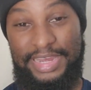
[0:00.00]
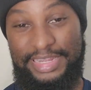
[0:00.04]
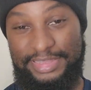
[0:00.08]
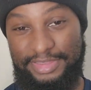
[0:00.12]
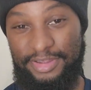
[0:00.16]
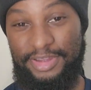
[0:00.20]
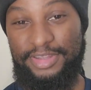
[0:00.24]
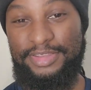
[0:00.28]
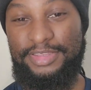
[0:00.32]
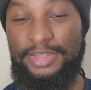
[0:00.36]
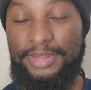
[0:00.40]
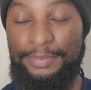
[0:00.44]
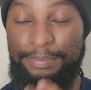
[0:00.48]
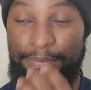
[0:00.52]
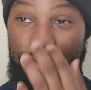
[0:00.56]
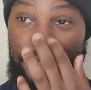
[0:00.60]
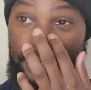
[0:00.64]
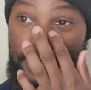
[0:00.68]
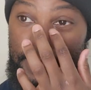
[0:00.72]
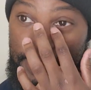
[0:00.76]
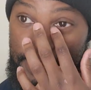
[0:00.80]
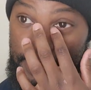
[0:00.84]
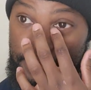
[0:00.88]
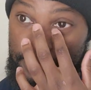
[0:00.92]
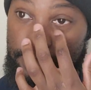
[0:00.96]
I thought that
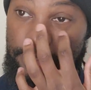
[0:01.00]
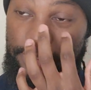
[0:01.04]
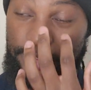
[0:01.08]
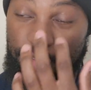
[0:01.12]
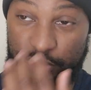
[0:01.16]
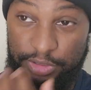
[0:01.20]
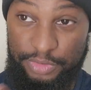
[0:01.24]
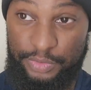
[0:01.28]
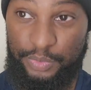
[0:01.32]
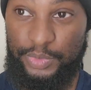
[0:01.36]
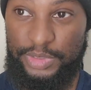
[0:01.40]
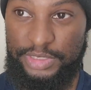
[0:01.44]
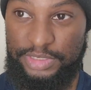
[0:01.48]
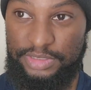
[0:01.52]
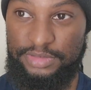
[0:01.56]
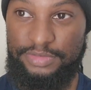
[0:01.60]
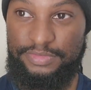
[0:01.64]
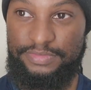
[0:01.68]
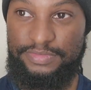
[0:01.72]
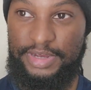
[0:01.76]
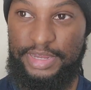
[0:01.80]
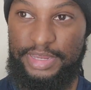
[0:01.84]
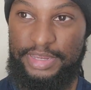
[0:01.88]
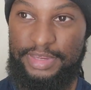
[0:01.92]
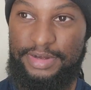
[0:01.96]
Plant could win the
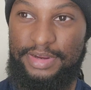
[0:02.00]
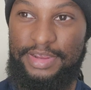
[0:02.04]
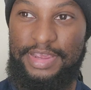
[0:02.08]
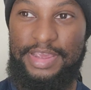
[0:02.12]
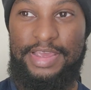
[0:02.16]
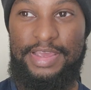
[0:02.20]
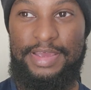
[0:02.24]
fight,